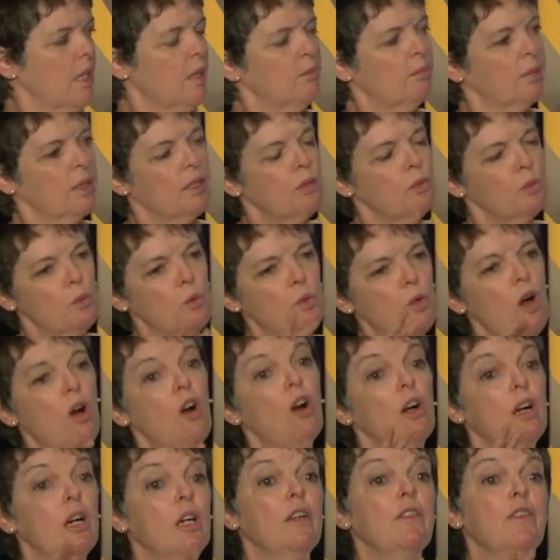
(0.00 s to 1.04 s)
but who
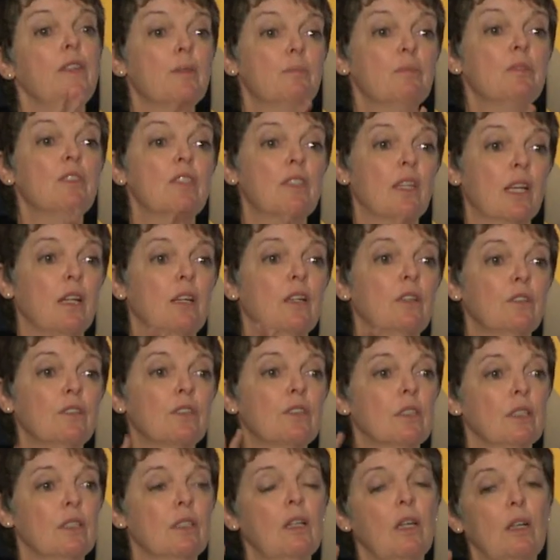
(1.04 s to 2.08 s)
are themselves
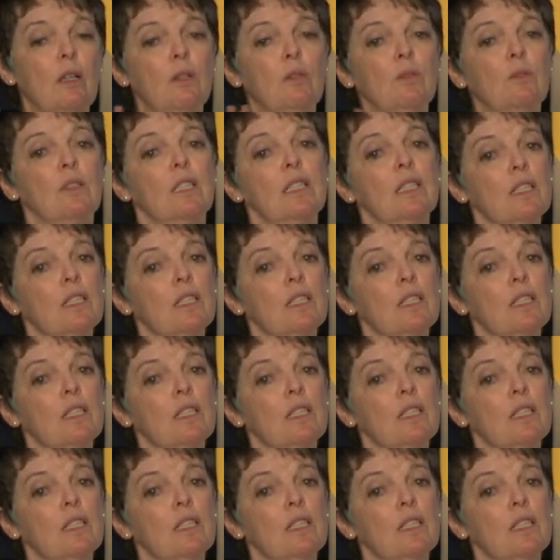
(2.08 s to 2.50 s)
alone,